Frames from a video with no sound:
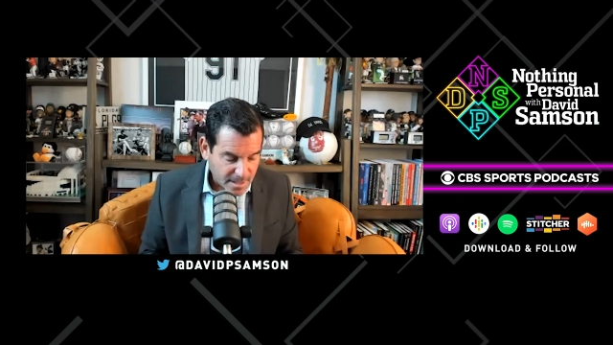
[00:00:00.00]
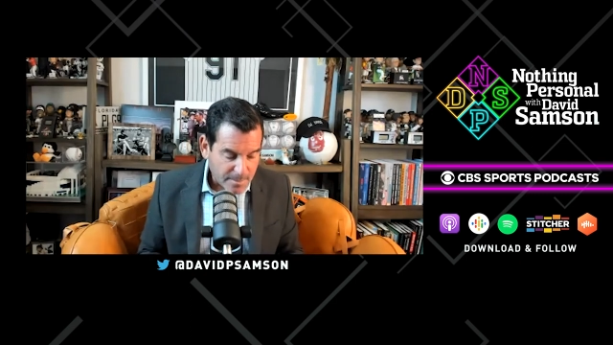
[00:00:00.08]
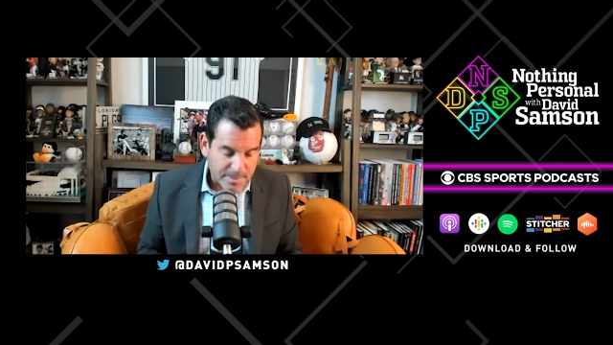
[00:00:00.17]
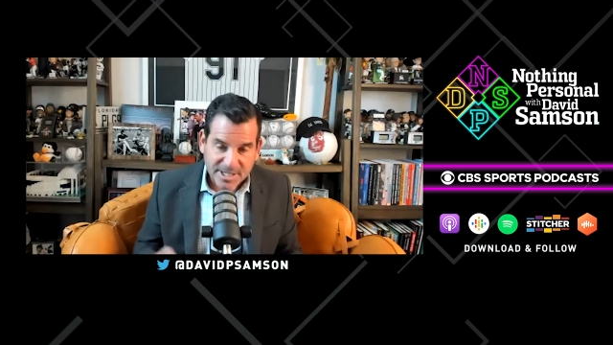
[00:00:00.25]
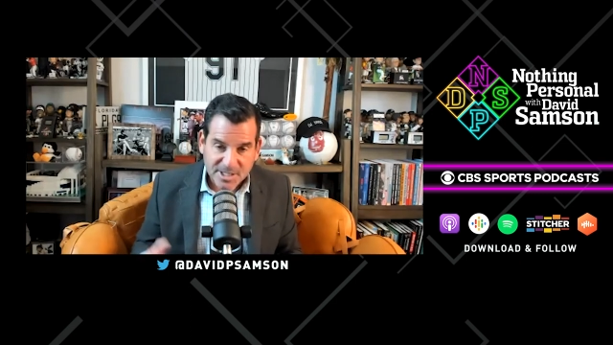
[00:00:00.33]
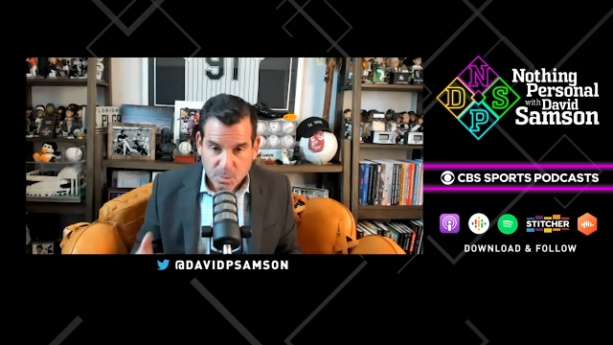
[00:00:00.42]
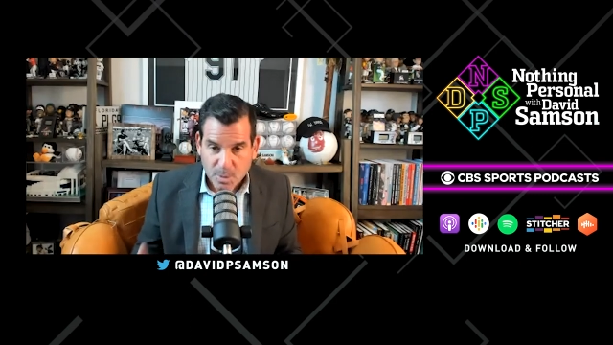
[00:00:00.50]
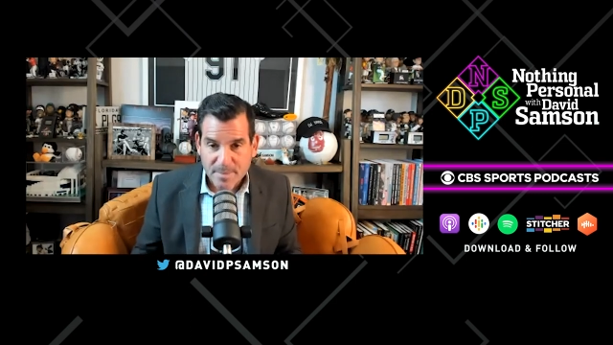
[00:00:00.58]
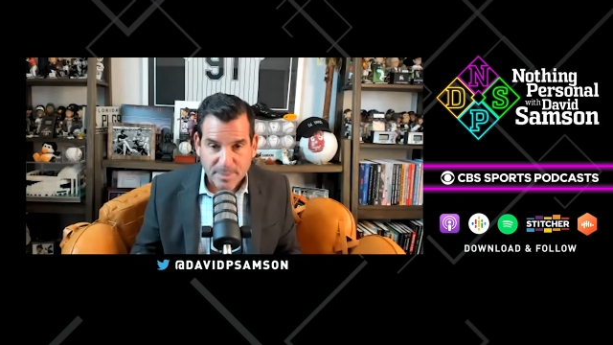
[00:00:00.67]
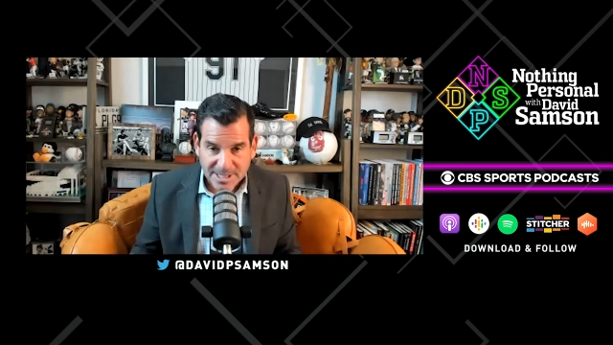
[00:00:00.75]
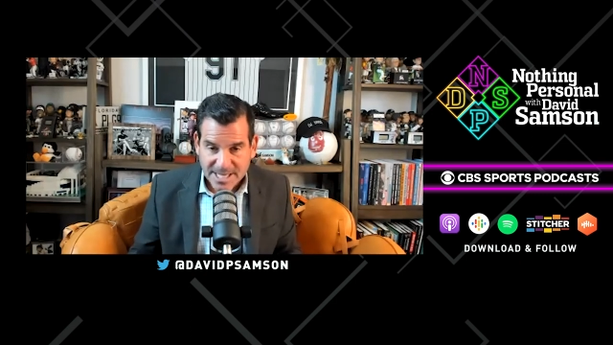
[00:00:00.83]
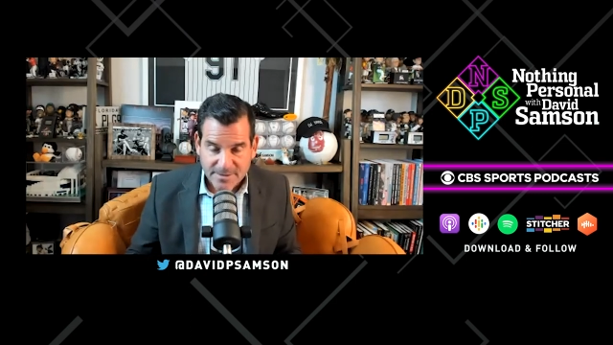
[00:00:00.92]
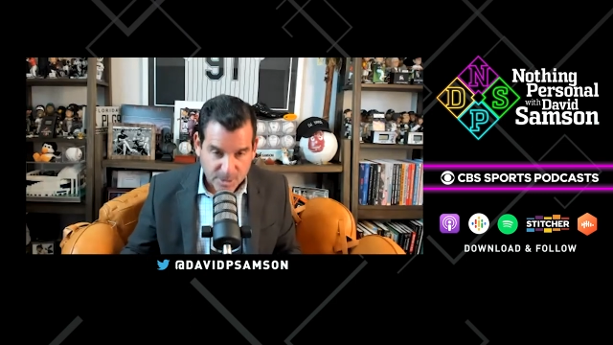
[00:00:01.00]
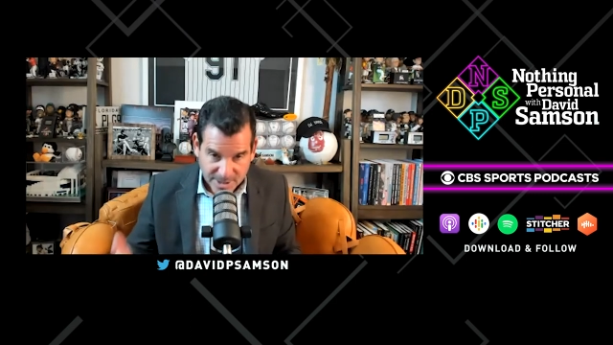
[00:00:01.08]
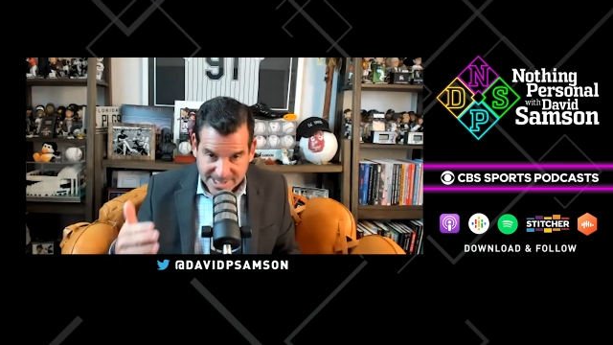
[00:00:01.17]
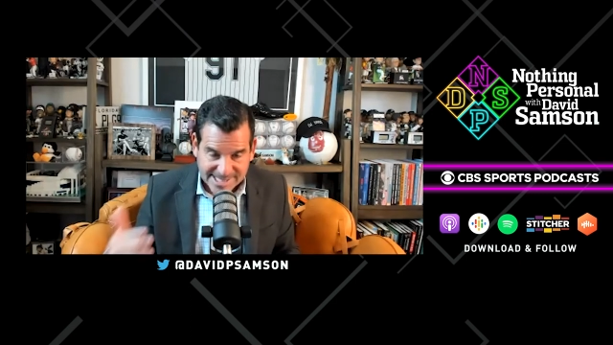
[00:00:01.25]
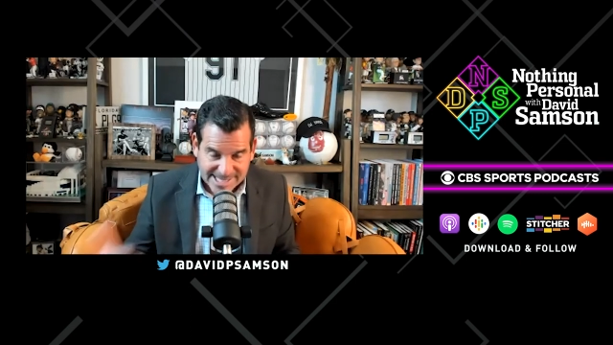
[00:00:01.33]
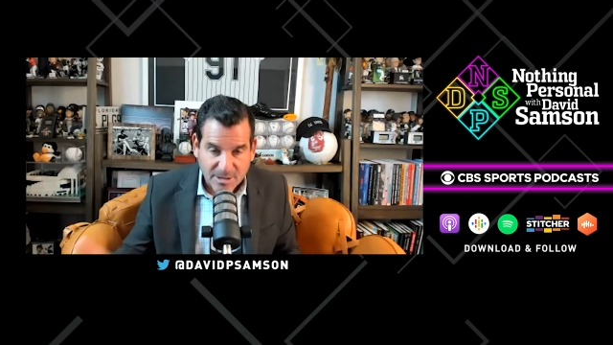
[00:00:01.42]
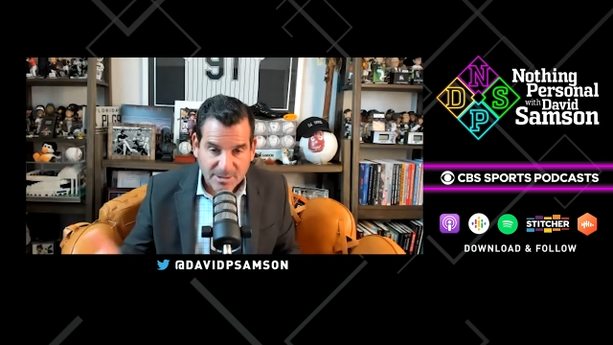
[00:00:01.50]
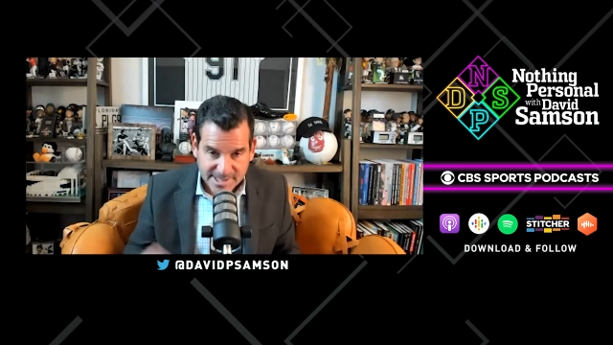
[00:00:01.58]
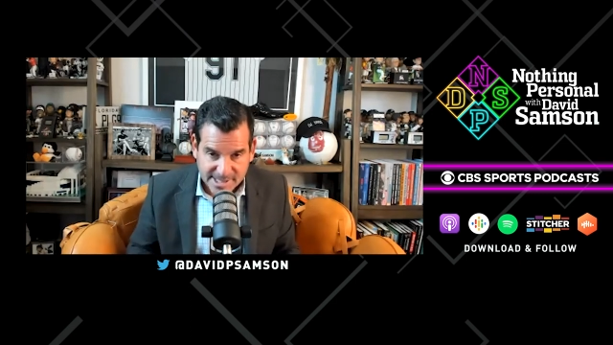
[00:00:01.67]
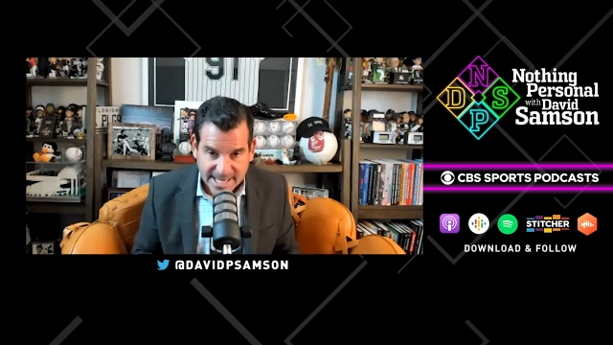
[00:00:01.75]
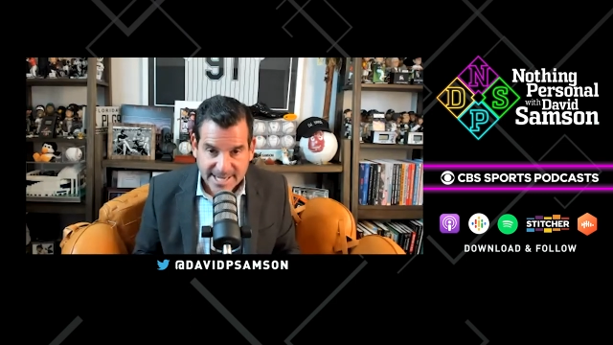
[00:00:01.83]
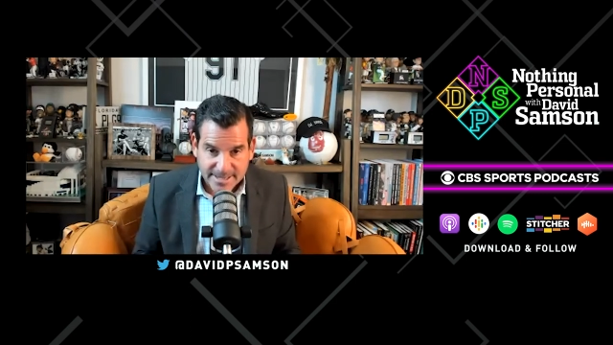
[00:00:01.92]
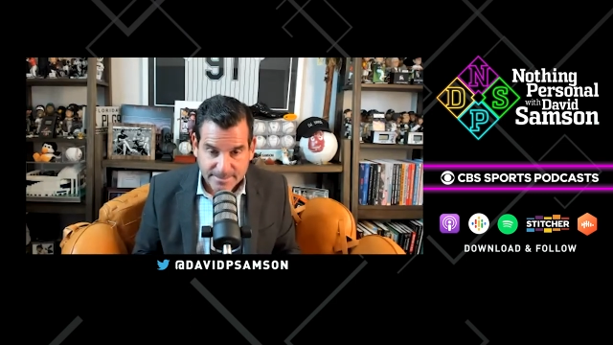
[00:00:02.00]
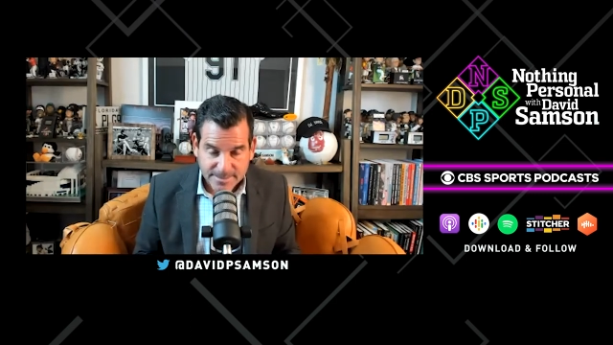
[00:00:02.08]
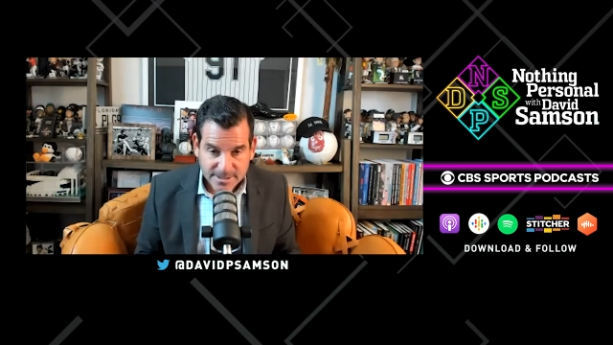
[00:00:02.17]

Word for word: because we believe you're going to sell out the stadium.